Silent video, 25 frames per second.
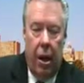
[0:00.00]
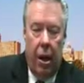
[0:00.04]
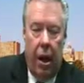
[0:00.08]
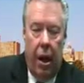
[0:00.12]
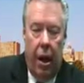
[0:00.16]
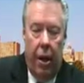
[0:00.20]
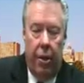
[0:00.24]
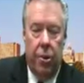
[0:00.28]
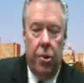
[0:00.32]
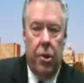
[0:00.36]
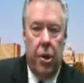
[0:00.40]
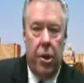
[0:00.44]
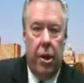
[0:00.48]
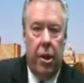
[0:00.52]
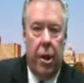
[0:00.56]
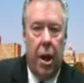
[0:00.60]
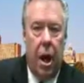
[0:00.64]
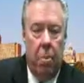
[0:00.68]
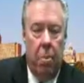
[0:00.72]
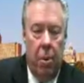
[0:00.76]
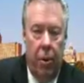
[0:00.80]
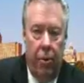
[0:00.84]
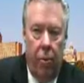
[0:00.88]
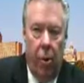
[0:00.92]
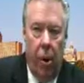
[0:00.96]
And there's a
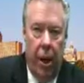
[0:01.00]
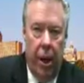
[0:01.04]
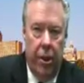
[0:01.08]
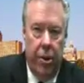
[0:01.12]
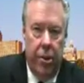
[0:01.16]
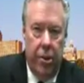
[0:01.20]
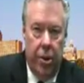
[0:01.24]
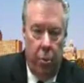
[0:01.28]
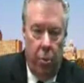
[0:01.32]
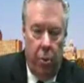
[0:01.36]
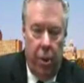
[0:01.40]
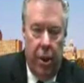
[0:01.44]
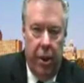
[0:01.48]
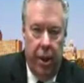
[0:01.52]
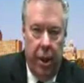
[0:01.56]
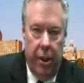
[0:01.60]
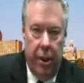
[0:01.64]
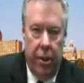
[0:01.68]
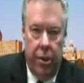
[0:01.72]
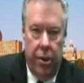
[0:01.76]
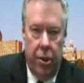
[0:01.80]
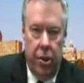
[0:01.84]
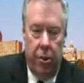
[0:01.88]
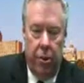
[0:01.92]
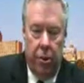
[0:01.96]
couple of ways that we think
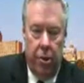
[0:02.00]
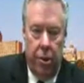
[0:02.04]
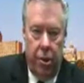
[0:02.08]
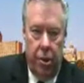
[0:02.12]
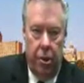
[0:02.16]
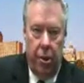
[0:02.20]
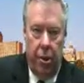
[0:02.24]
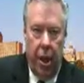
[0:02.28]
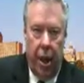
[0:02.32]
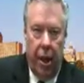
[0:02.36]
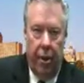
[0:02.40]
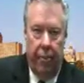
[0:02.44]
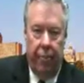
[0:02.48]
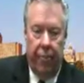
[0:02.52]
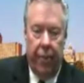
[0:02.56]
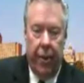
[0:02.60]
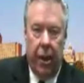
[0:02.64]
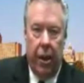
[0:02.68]
that you can do that.